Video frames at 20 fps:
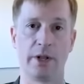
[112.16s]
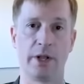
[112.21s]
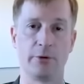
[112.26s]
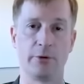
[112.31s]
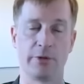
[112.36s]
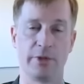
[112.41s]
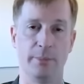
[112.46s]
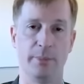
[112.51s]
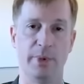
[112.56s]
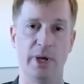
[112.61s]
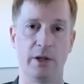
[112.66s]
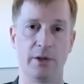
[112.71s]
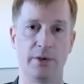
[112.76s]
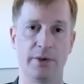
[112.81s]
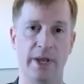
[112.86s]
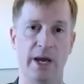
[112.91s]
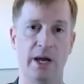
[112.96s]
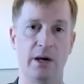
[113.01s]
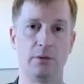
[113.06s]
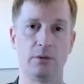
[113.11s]
under the belt
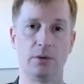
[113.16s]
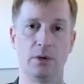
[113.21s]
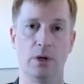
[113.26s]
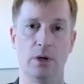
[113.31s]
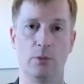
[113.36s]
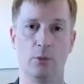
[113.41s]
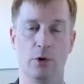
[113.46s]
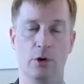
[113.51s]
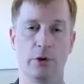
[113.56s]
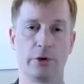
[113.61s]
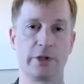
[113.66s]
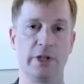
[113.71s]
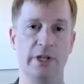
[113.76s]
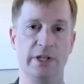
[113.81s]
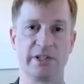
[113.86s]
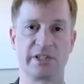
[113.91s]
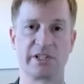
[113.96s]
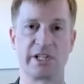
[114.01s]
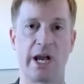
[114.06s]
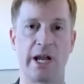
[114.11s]
now. We're looking
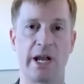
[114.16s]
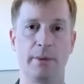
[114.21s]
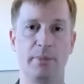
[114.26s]
to sign